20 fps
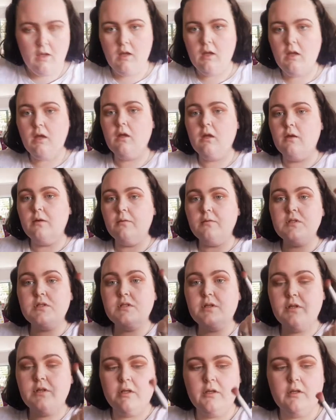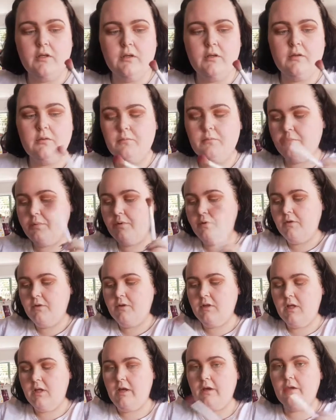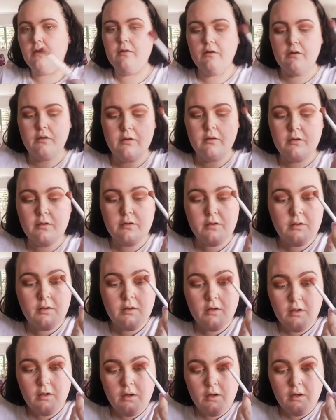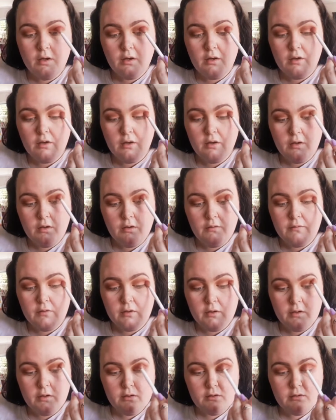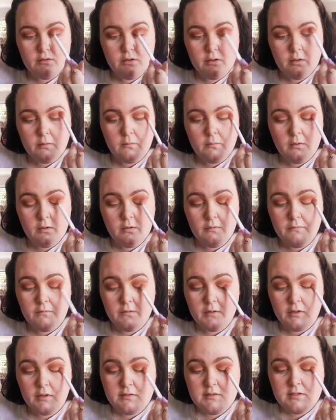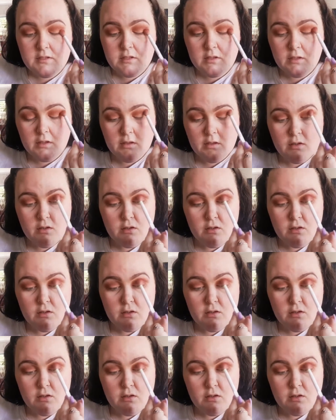and I'm just gonna put that over the top of this to